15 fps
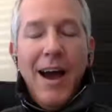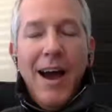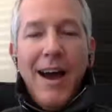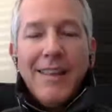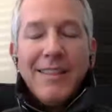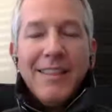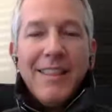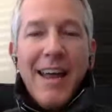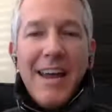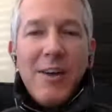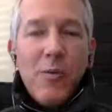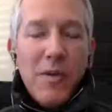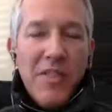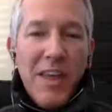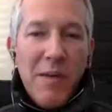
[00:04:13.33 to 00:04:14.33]
I like
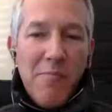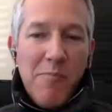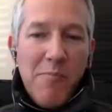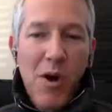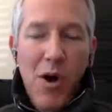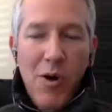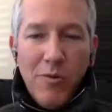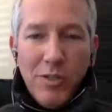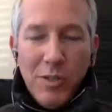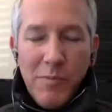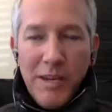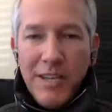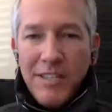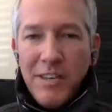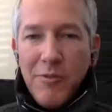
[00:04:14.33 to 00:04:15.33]
what they post
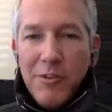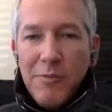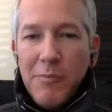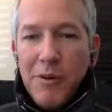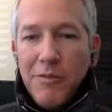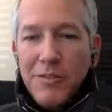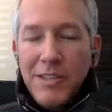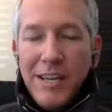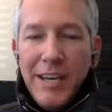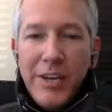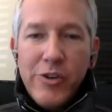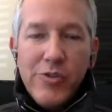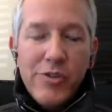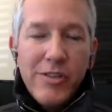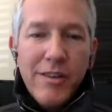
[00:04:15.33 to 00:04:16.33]
because they always post
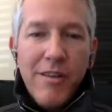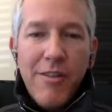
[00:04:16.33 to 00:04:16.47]
interesting,